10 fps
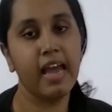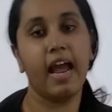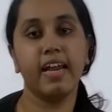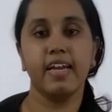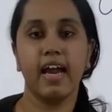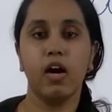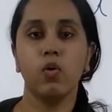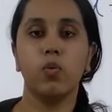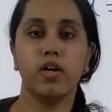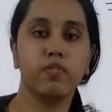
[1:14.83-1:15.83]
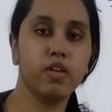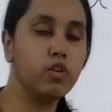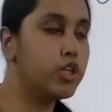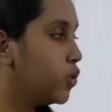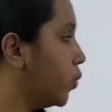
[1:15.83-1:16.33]
And now what we
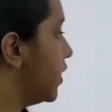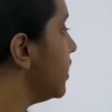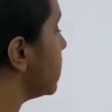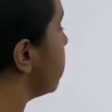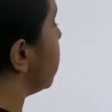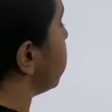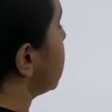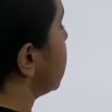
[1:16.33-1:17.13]
would do is we would